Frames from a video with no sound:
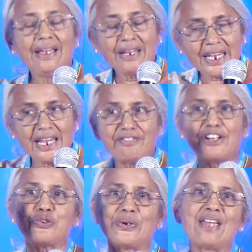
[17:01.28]
Even
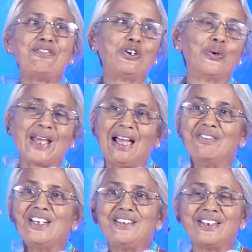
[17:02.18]
today, we don't have an
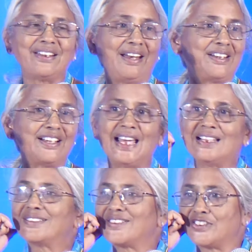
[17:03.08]
integrated
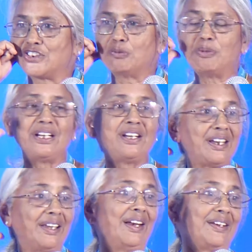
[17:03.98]
health system, an
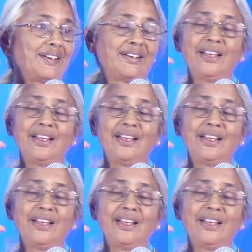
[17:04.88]
integrated